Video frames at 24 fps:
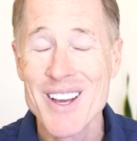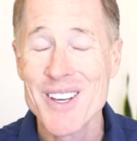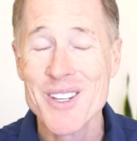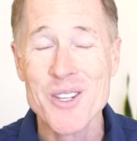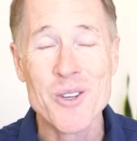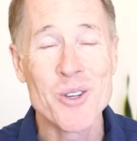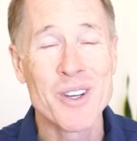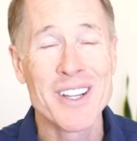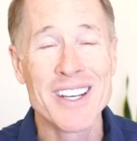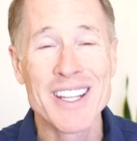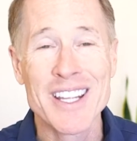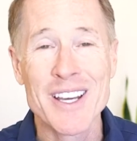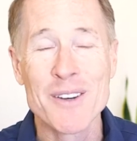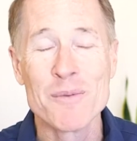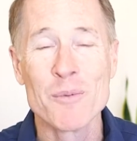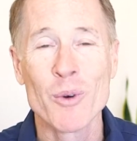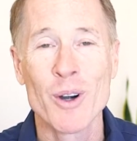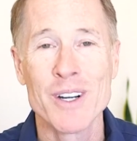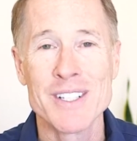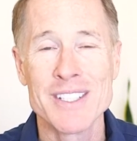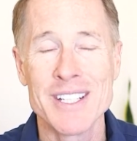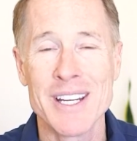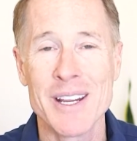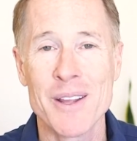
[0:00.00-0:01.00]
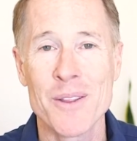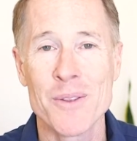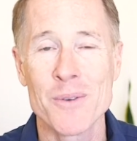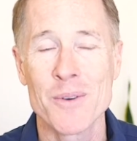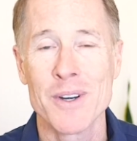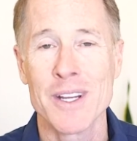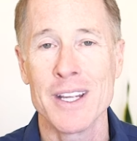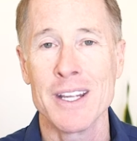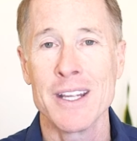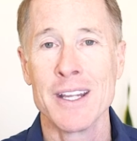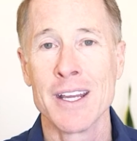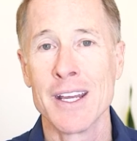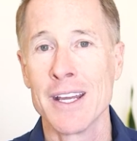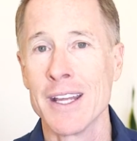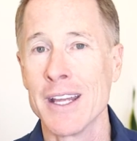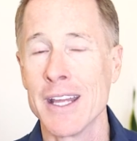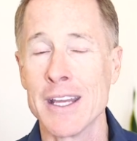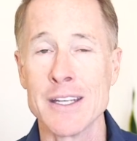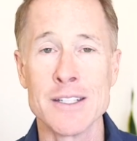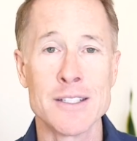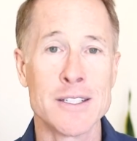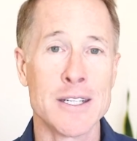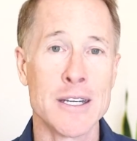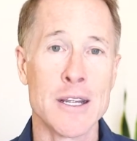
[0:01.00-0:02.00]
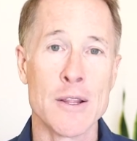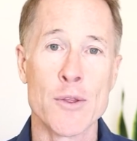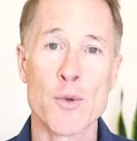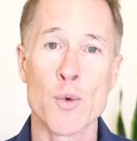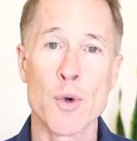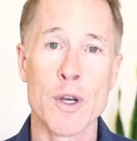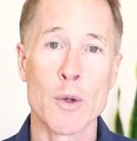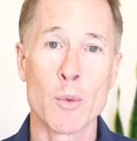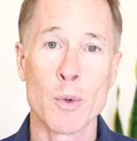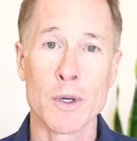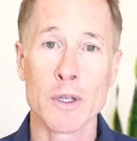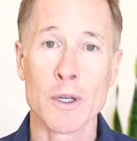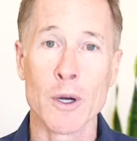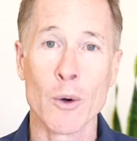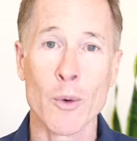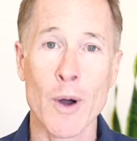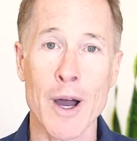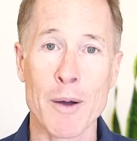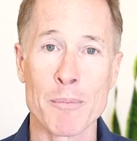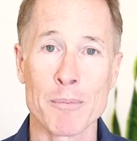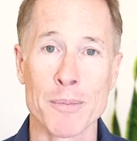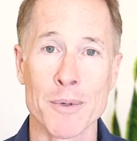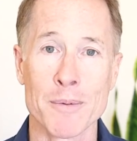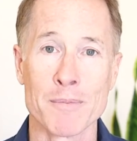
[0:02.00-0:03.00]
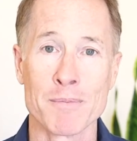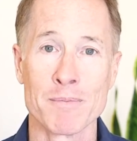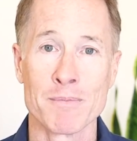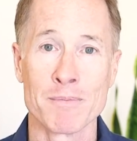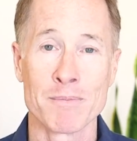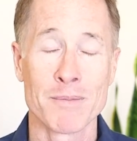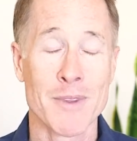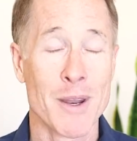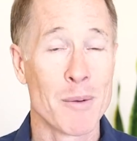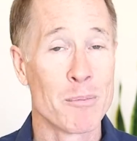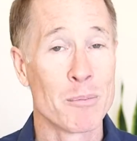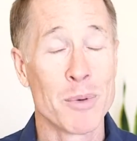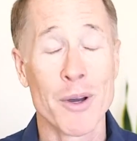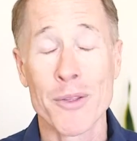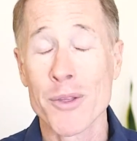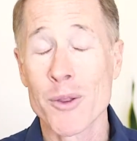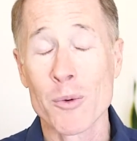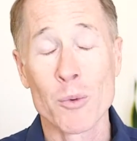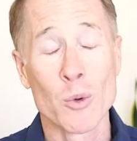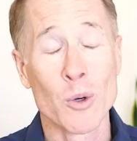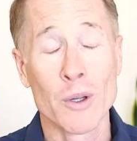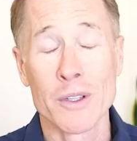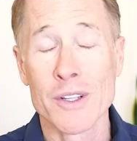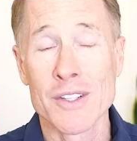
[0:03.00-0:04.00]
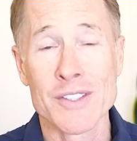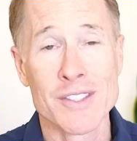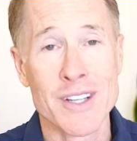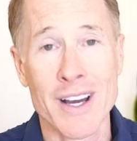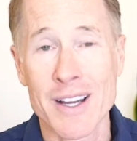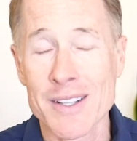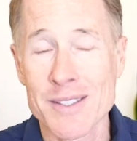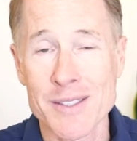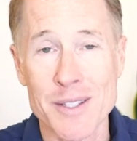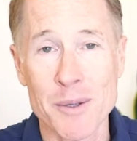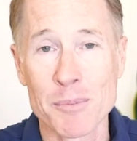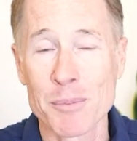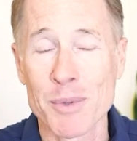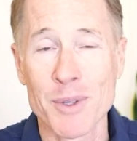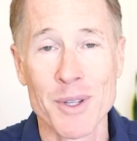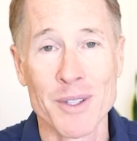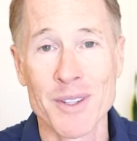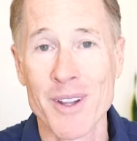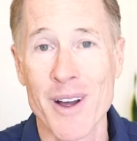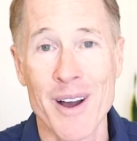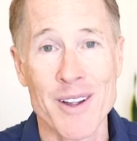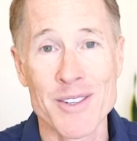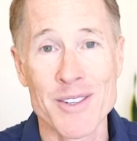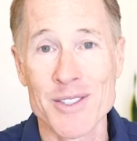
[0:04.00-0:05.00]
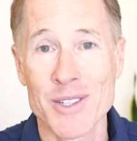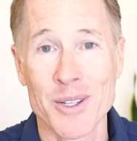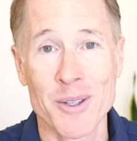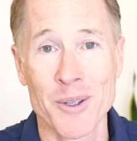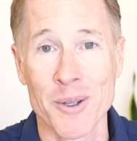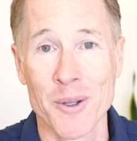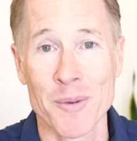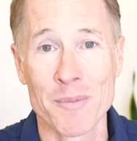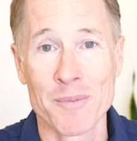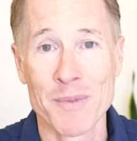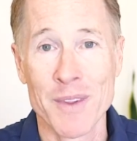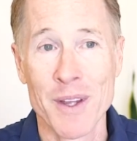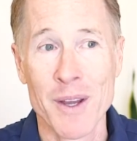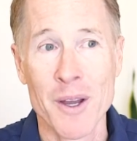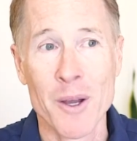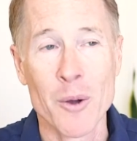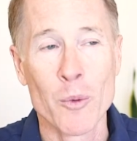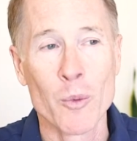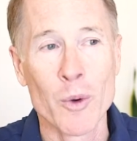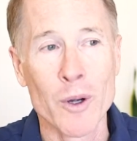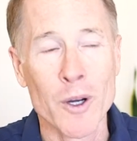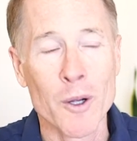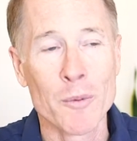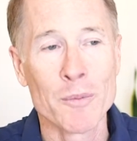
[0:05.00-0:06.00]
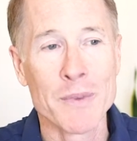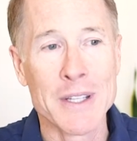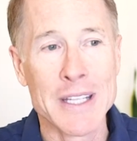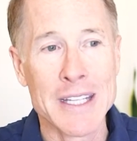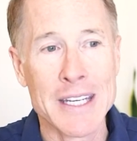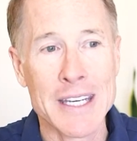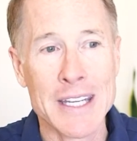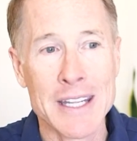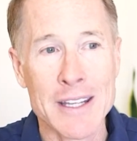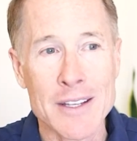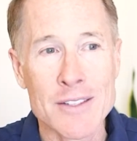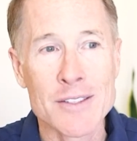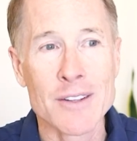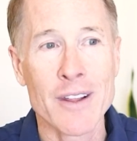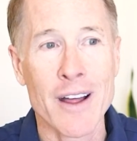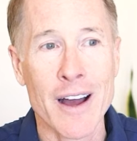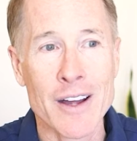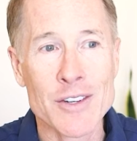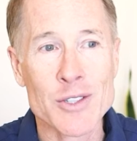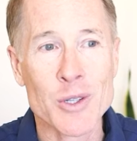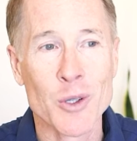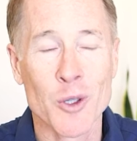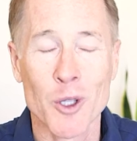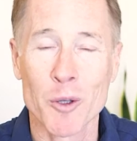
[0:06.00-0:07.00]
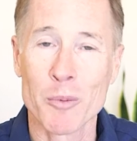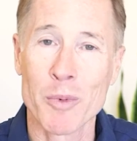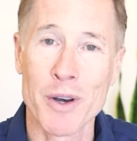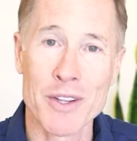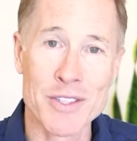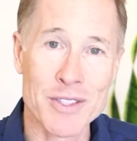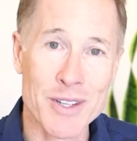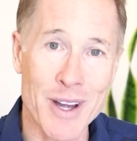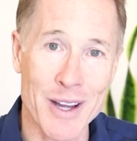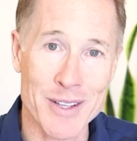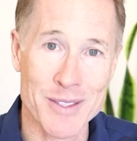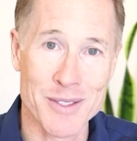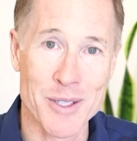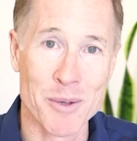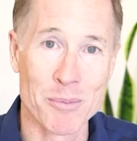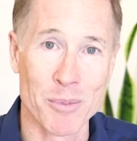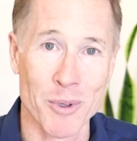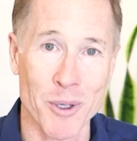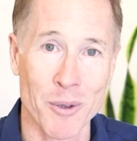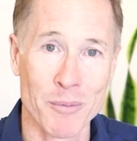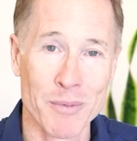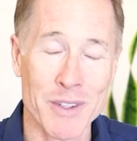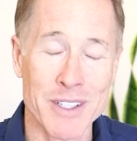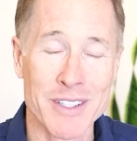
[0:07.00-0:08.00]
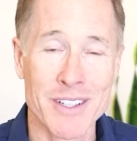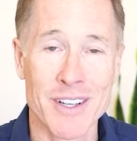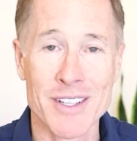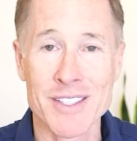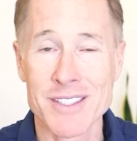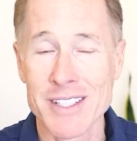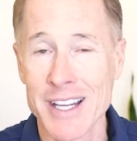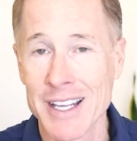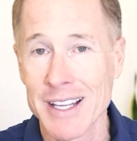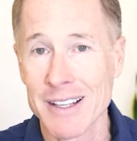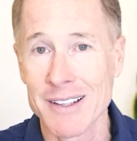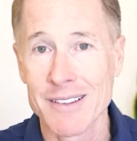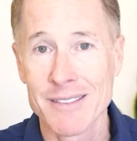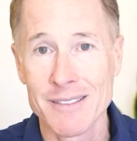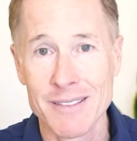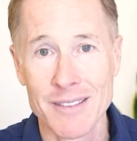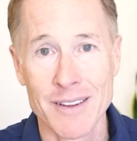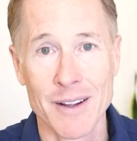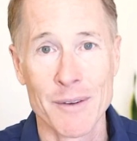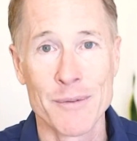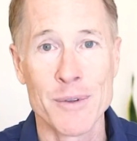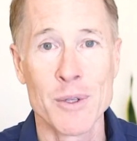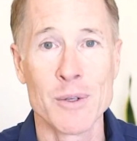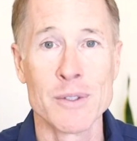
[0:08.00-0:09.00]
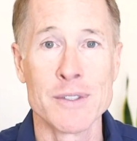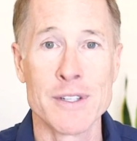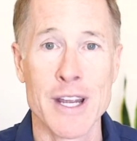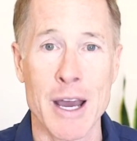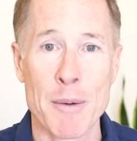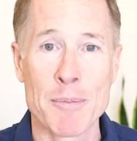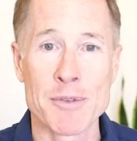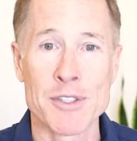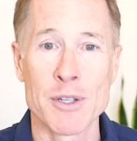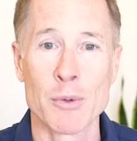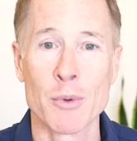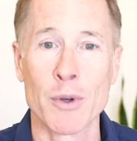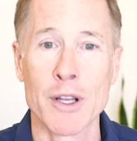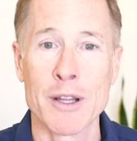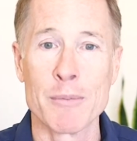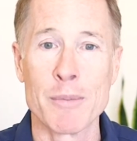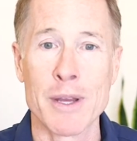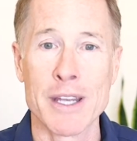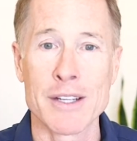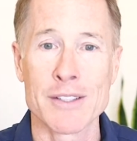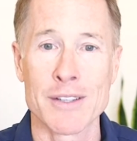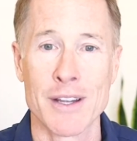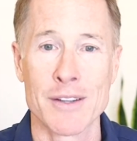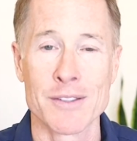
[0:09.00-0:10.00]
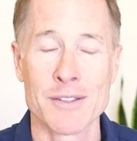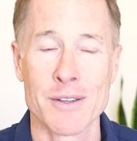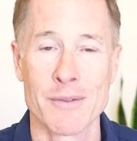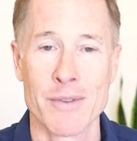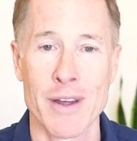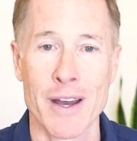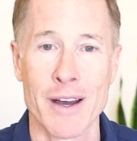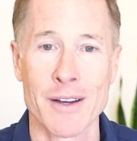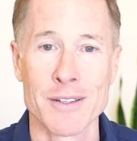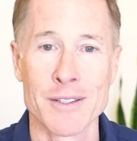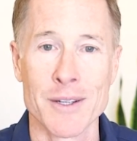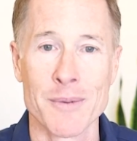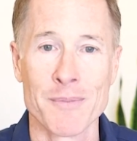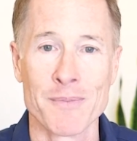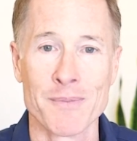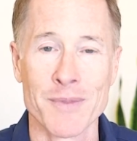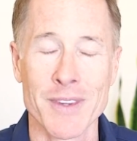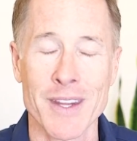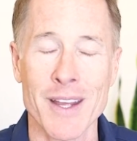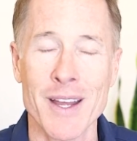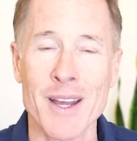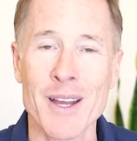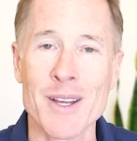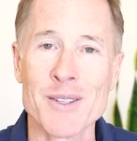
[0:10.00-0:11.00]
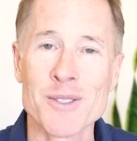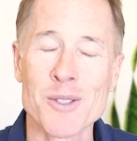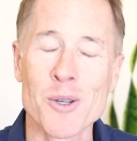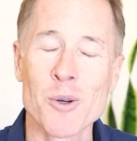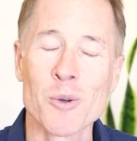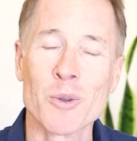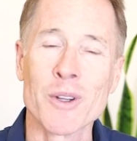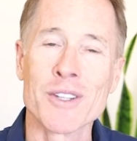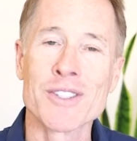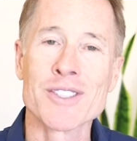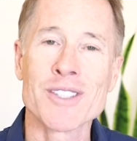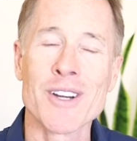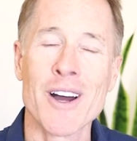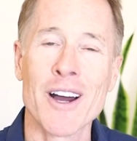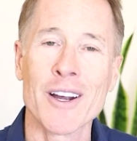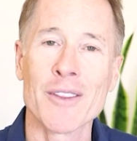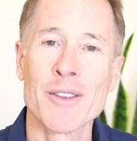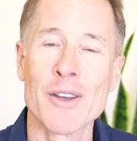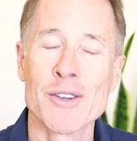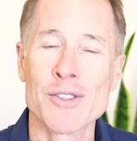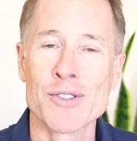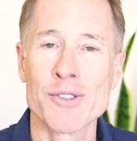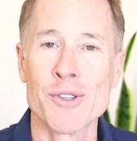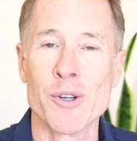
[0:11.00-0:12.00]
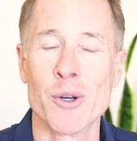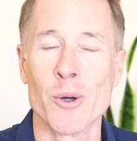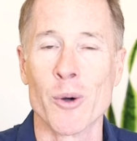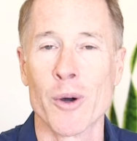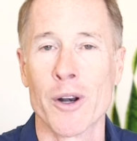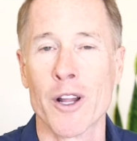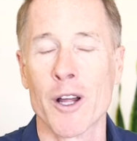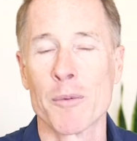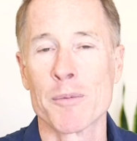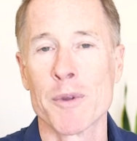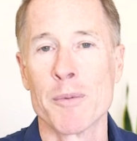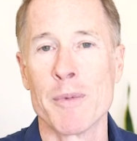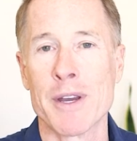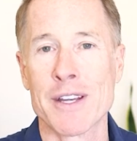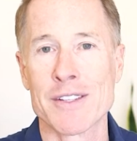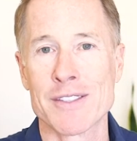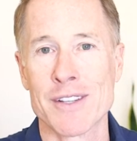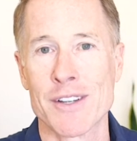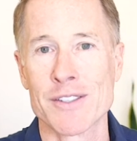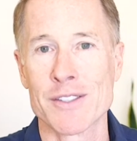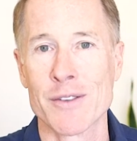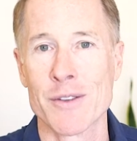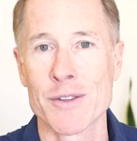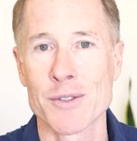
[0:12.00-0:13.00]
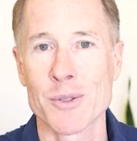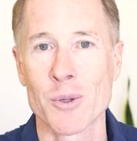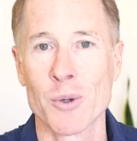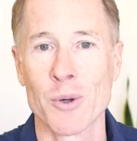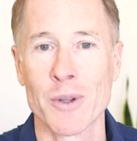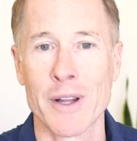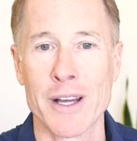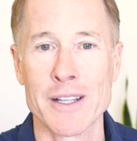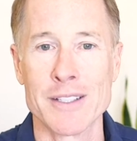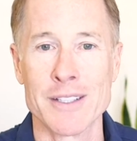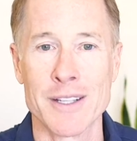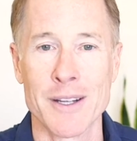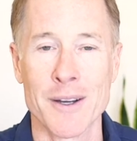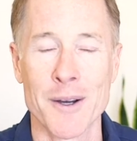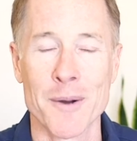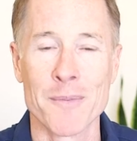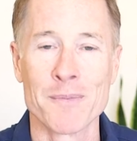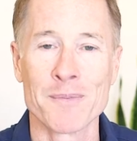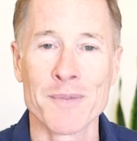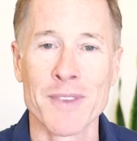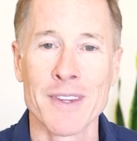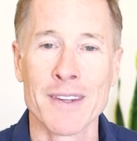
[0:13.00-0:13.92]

you could give more T3 and T3 would go up. But the world is not simple and logical. Well, it is logical, but it's not simple. It does take a few depths to really make sense of that. So let's talk this through and help you make sense of this whole idea.